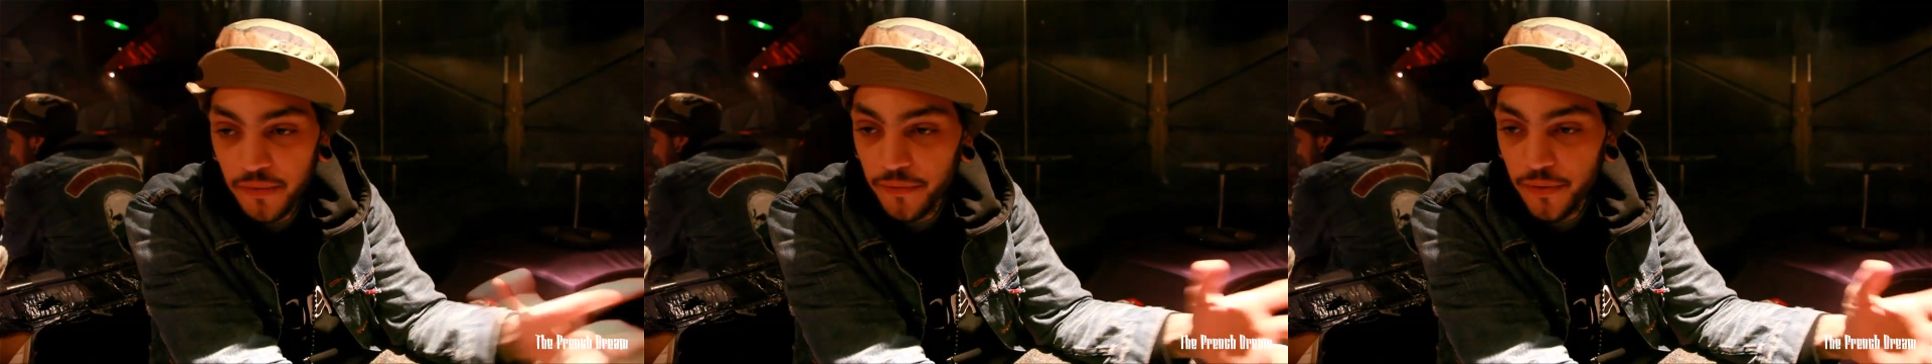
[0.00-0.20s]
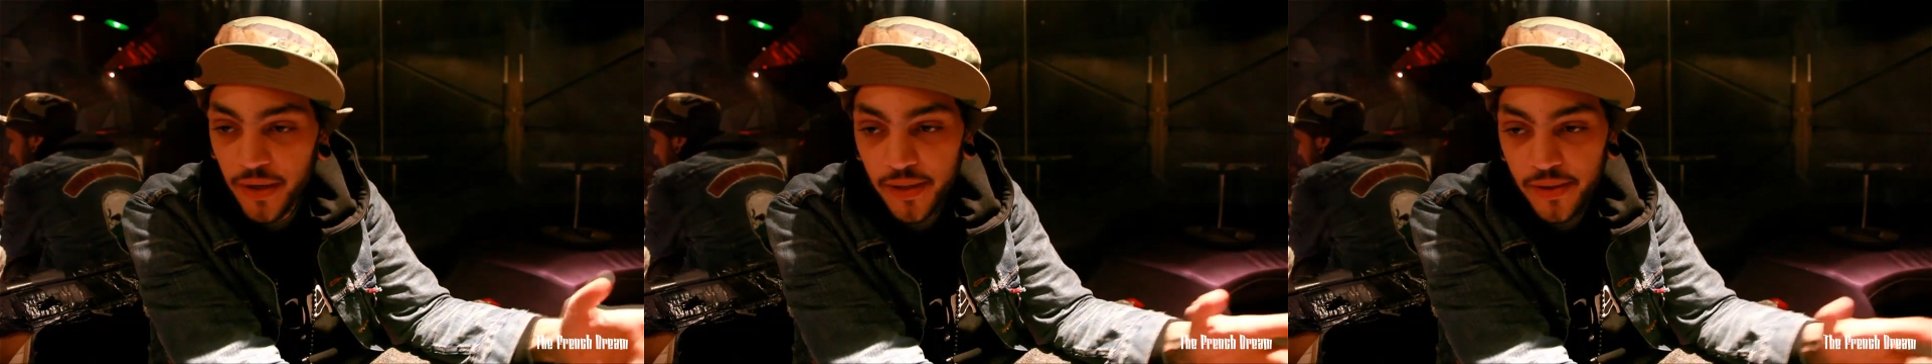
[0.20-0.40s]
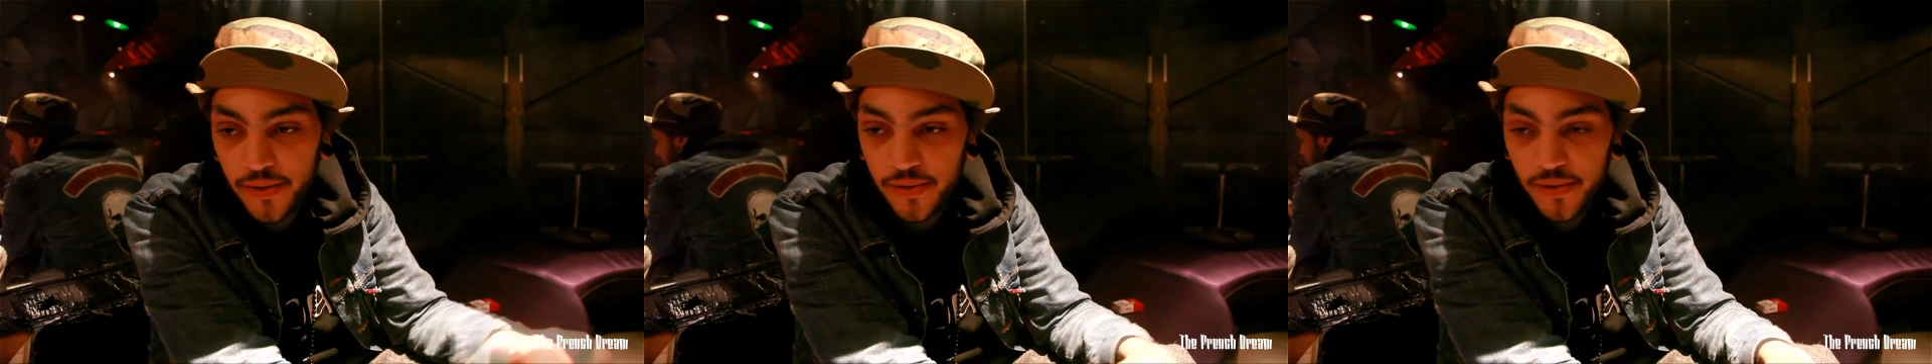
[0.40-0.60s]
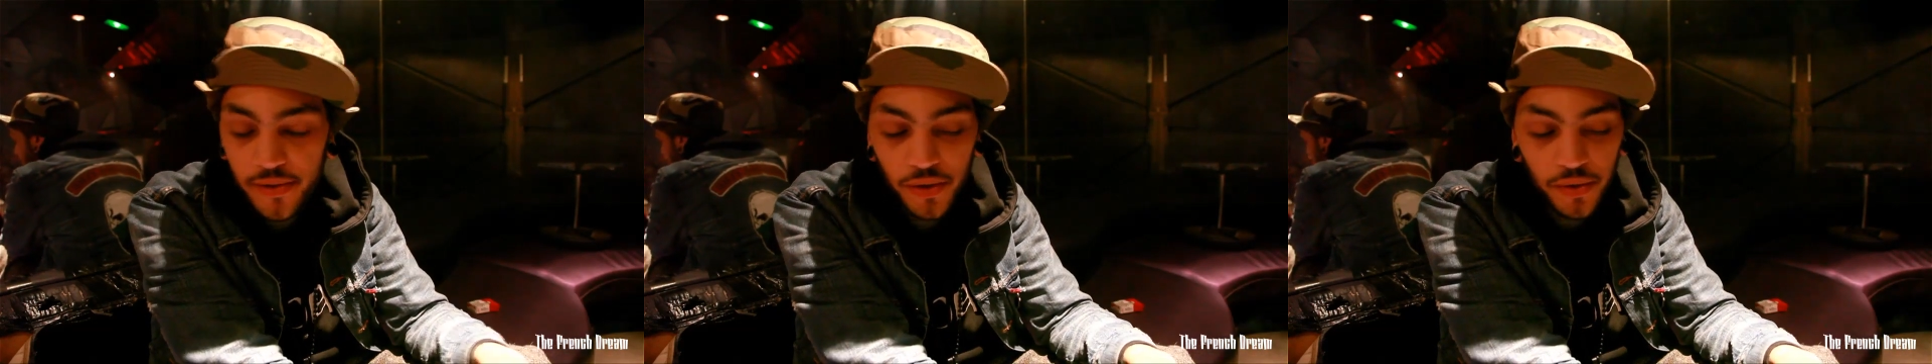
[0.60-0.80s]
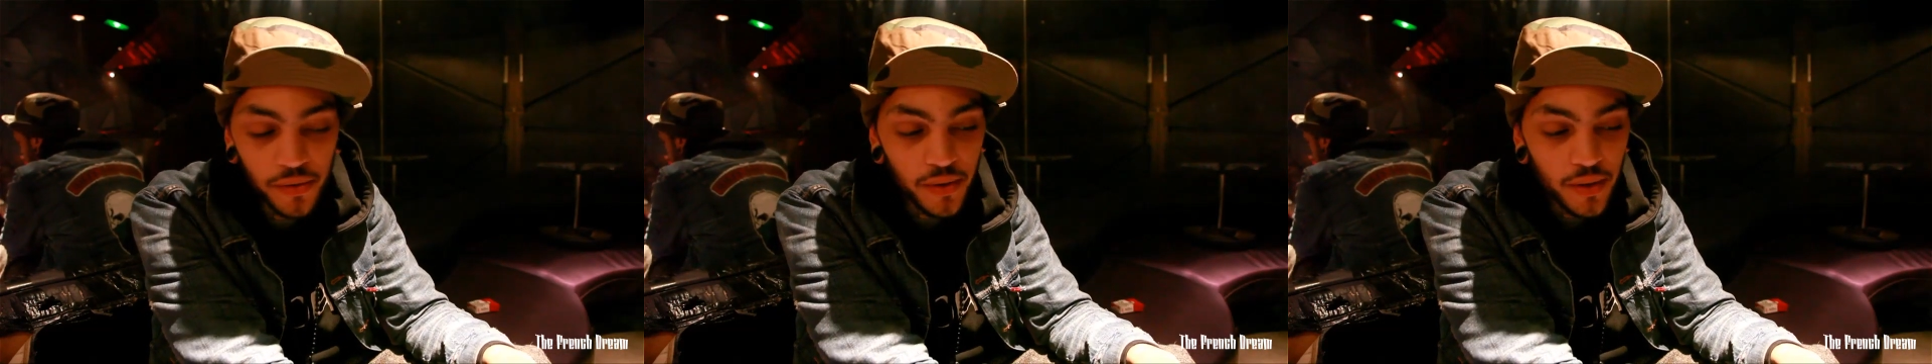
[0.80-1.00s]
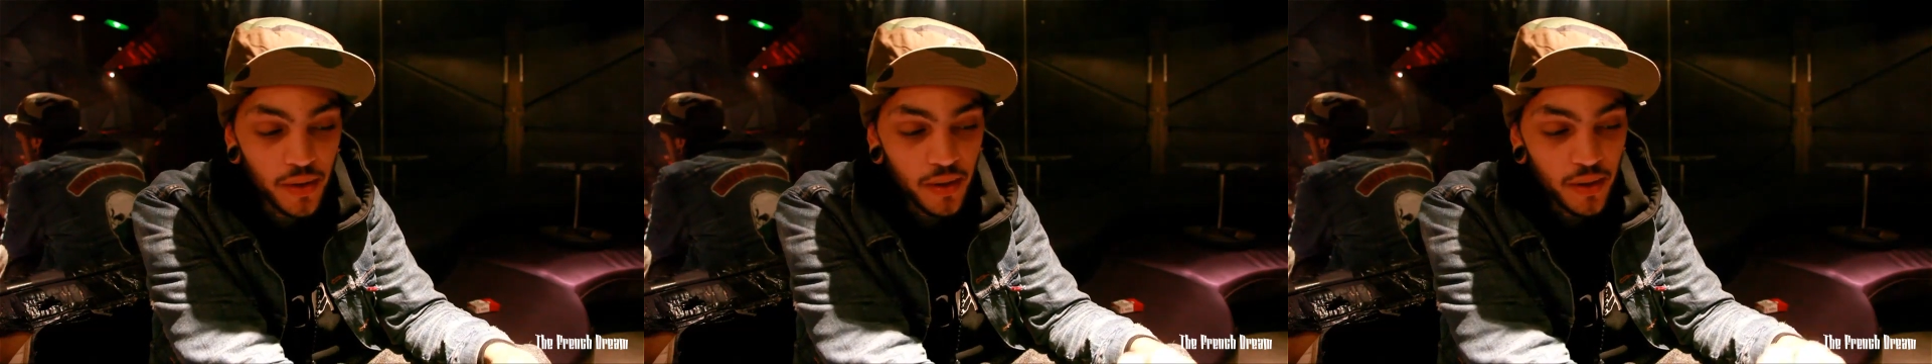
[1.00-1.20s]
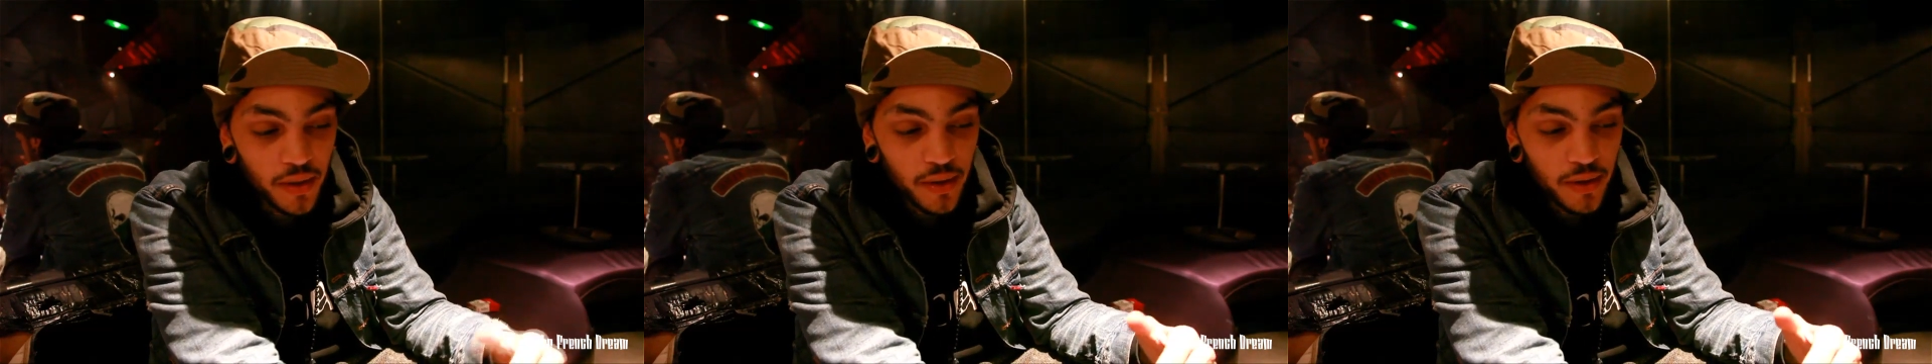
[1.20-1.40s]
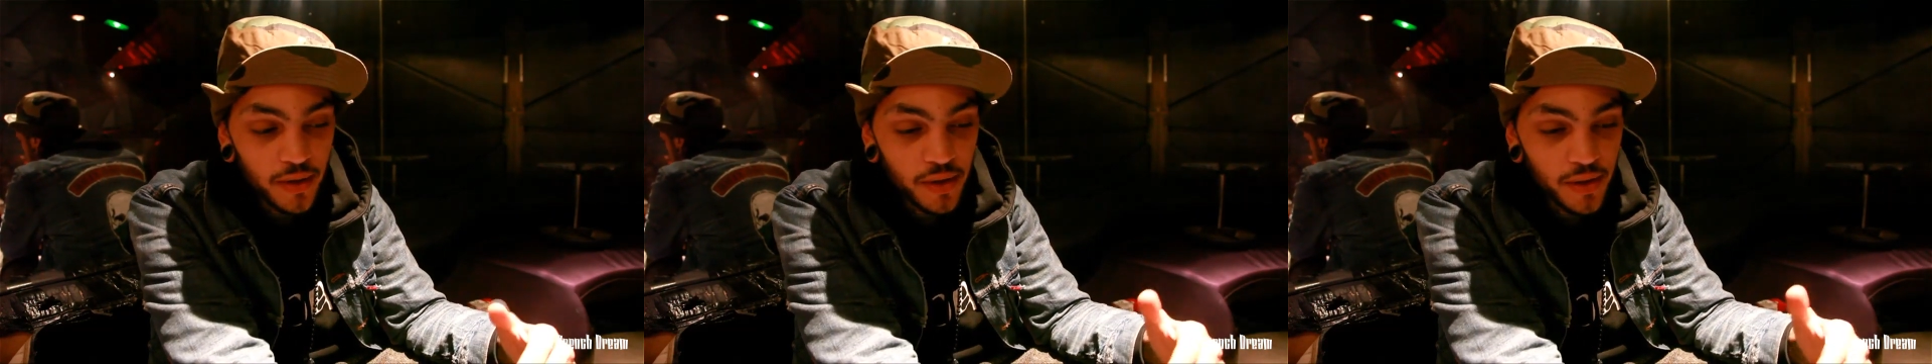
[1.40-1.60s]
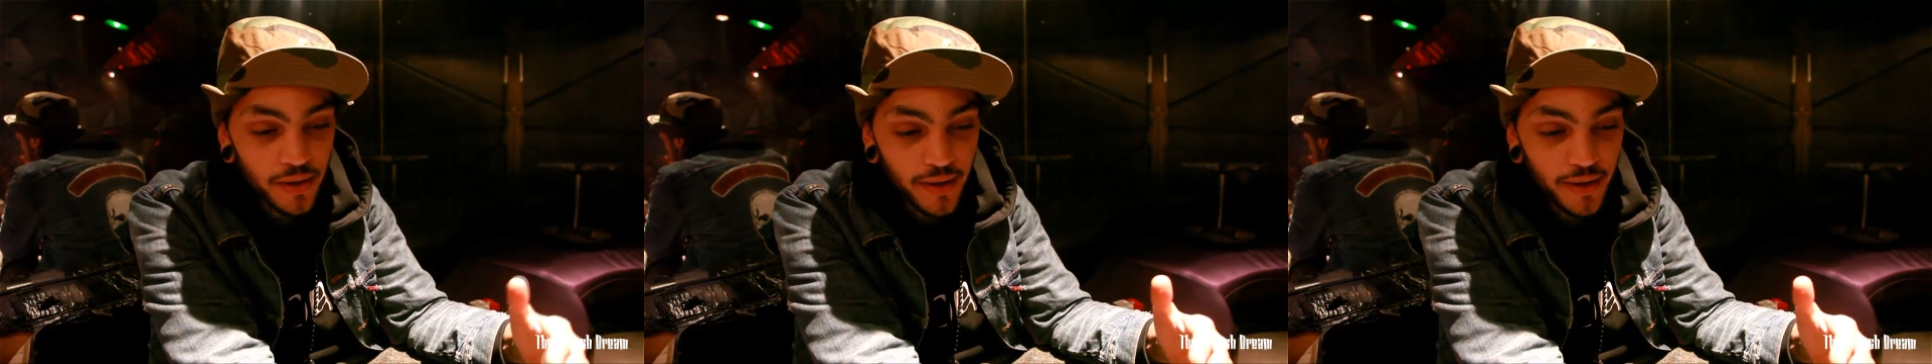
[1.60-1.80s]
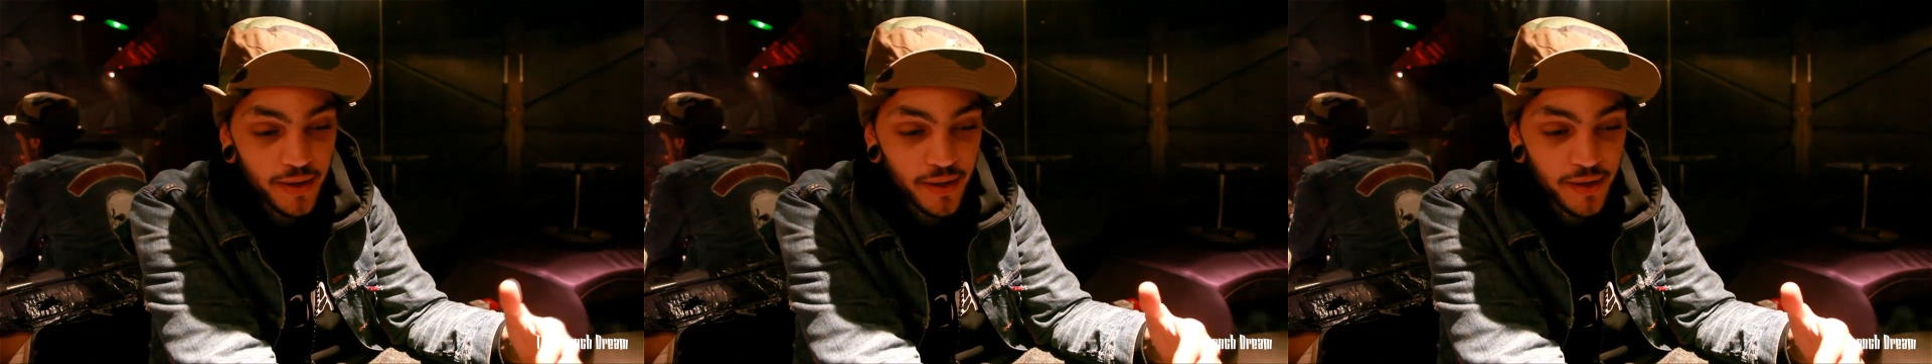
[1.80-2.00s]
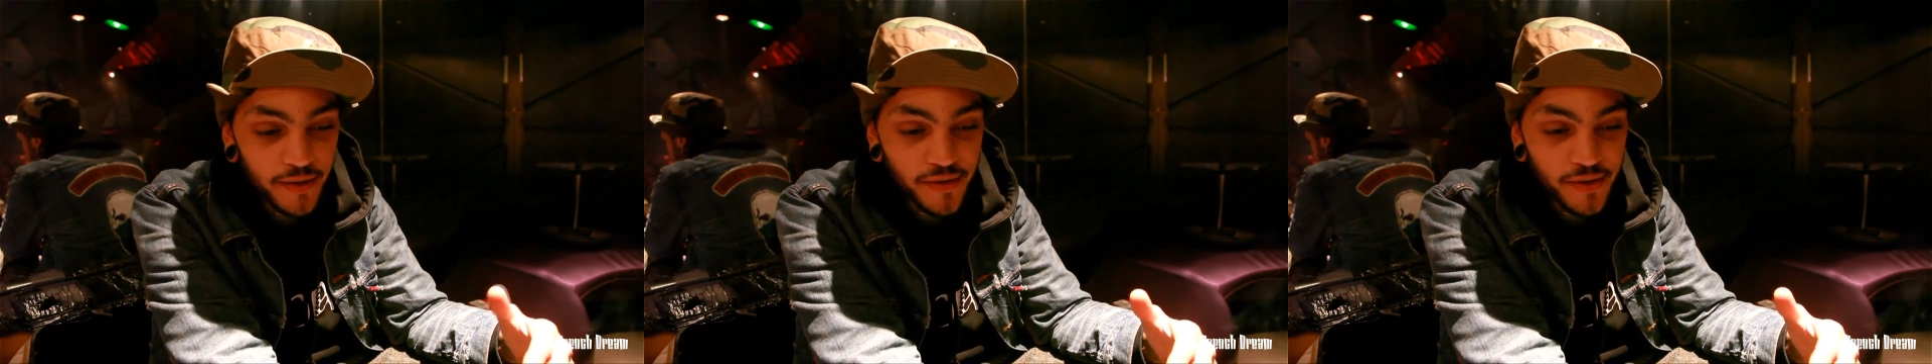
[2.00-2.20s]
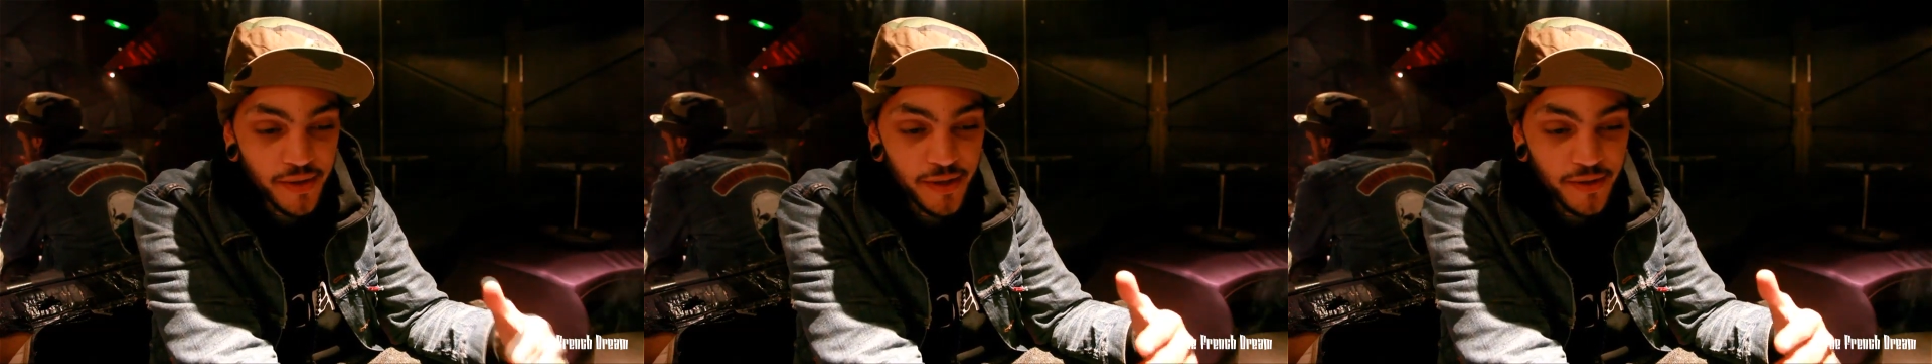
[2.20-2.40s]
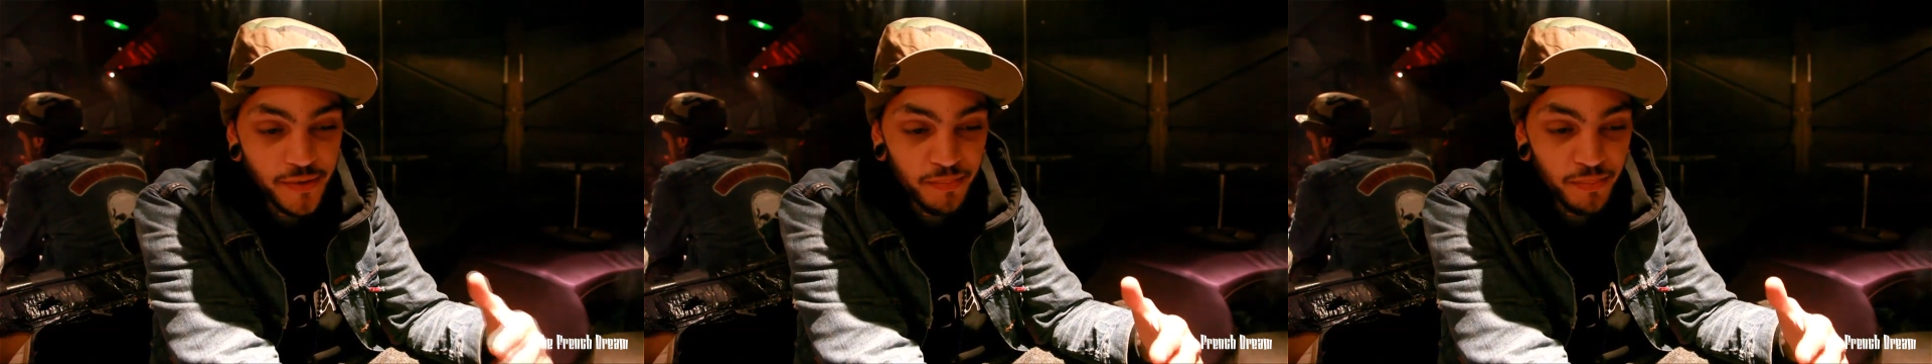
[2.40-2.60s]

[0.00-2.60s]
friends, so it's